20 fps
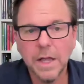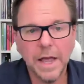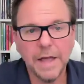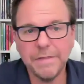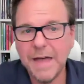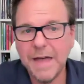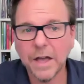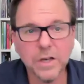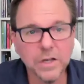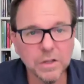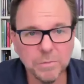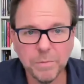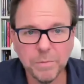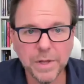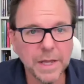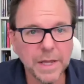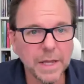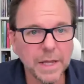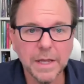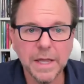And that could
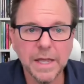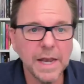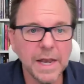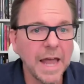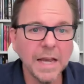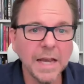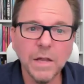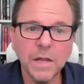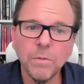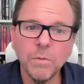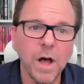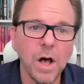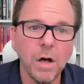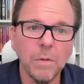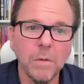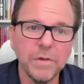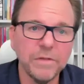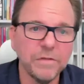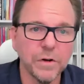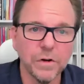be in any
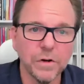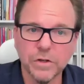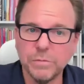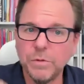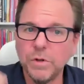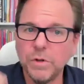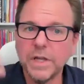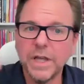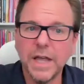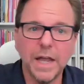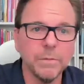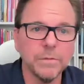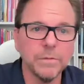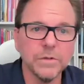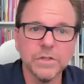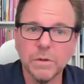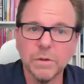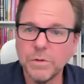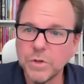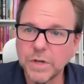realm. If you're communicating
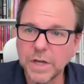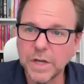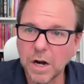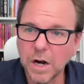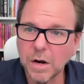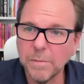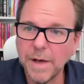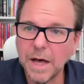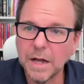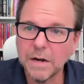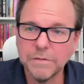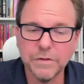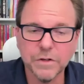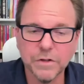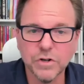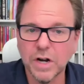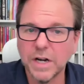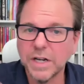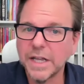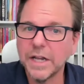with someone you care about, if
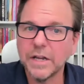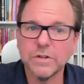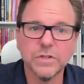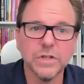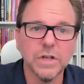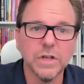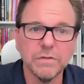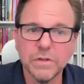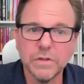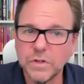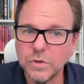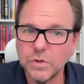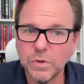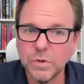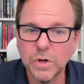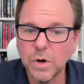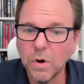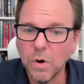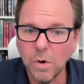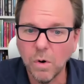you're trying to get yourself to do
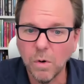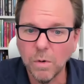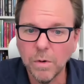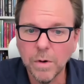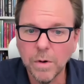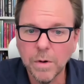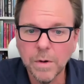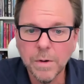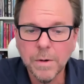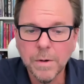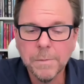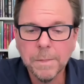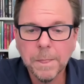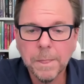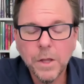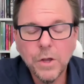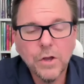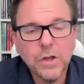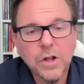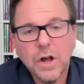a goal,
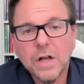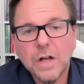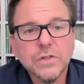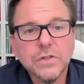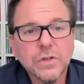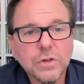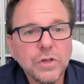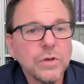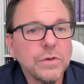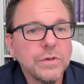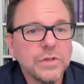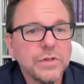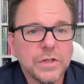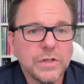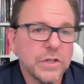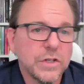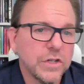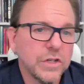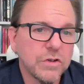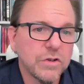you could also use
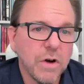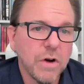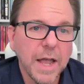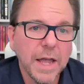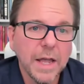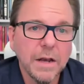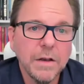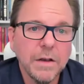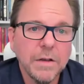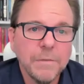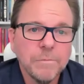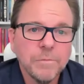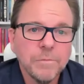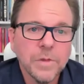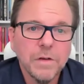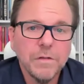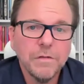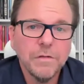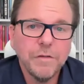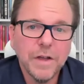this to try and
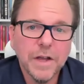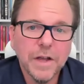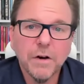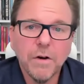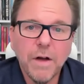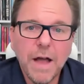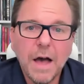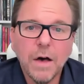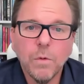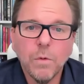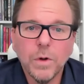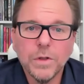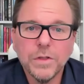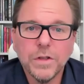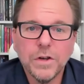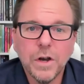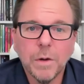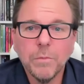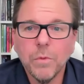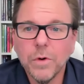figure out what
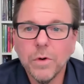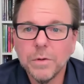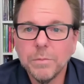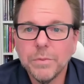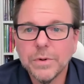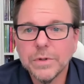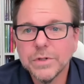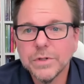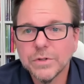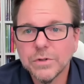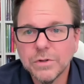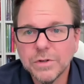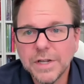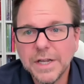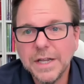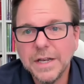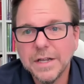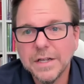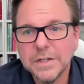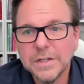the #1 personal
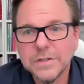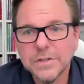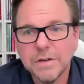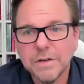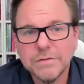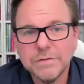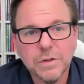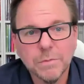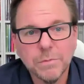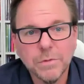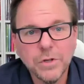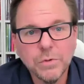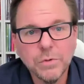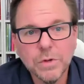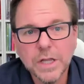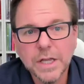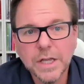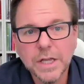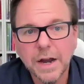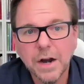need is of someone you
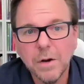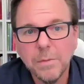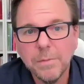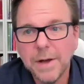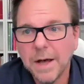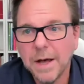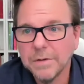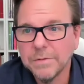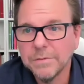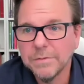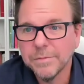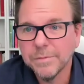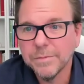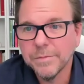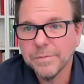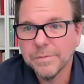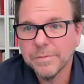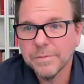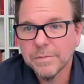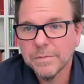really care about.
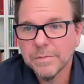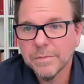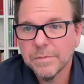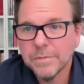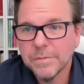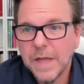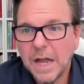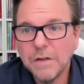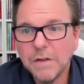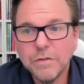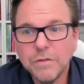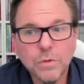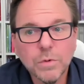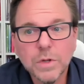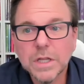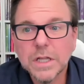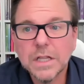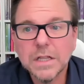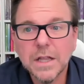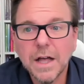And if you
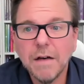really